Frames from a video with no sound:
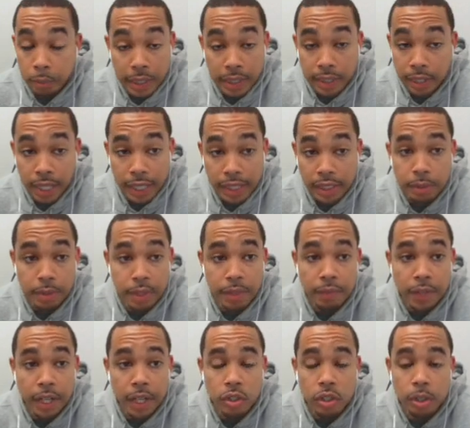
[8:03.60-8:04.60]
wasn't like she was in
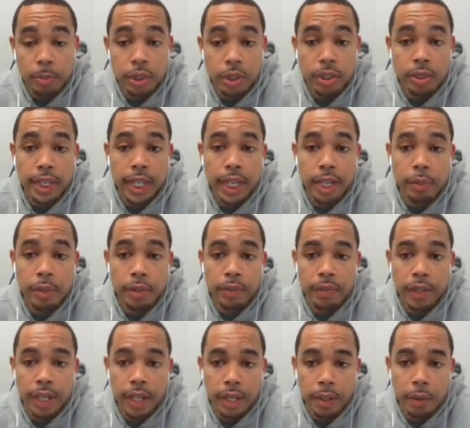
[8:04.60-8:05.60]
foul trouble. She only had 1
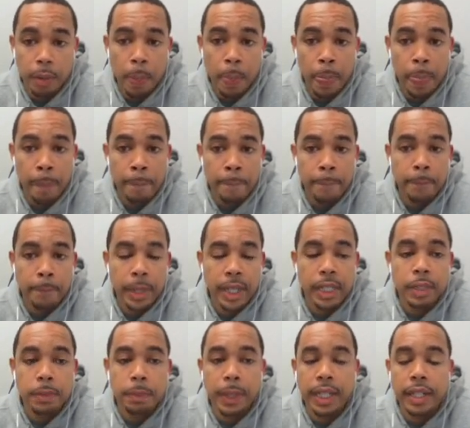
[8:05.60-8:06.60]
foul, but
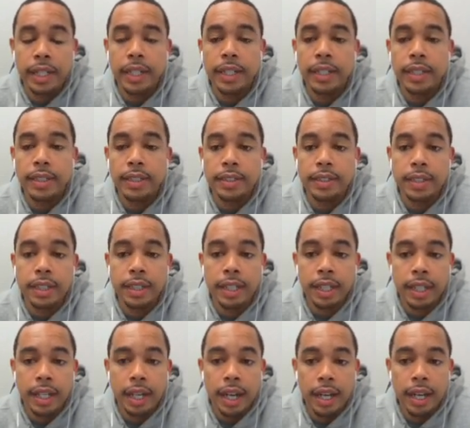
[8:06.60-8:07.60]
it's because
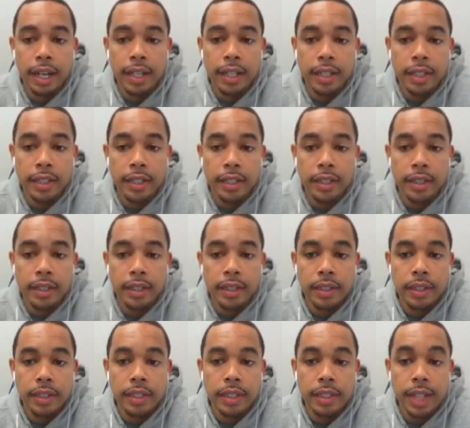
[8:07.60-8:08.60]

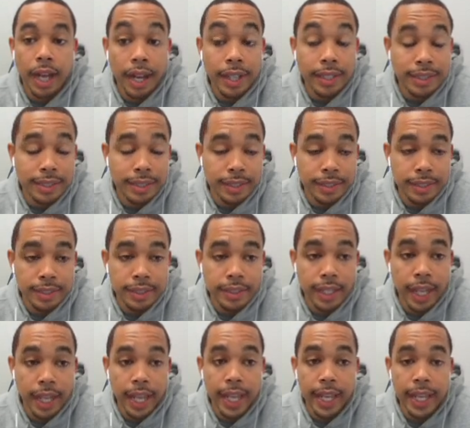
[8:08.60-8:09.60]
Dantas
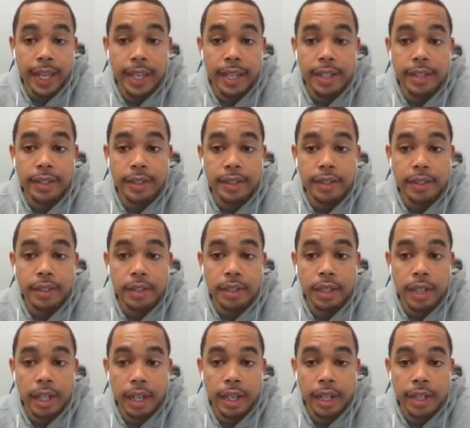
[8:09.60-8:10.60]
and
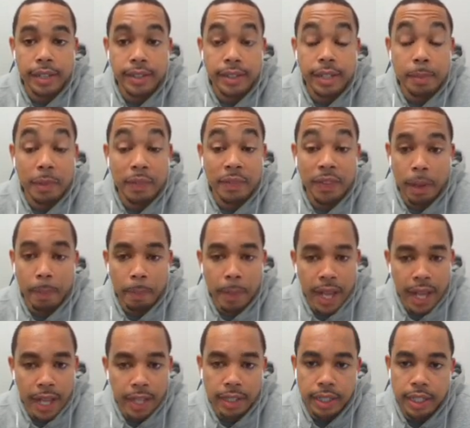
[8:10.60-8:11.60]
Timmy Fong
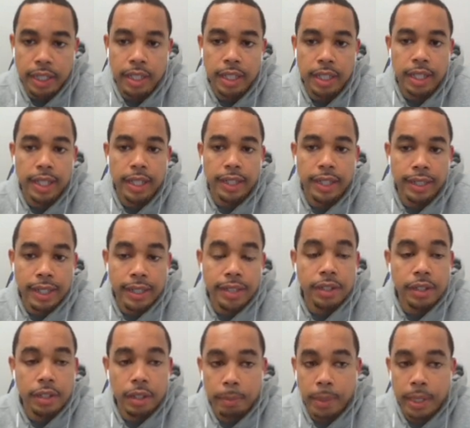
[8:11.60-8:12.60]
Bagley, they
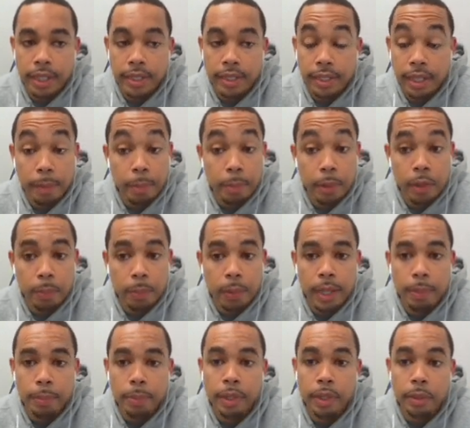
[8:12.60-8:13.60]
took her minutes and they both
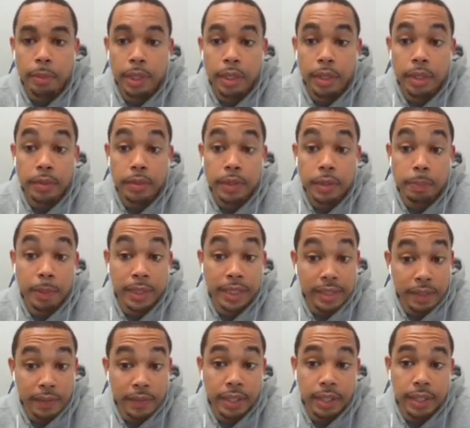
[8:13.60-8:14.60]
played pretty well,
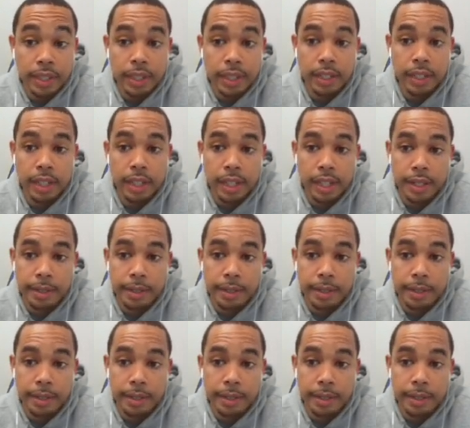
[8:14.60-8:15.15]
specifically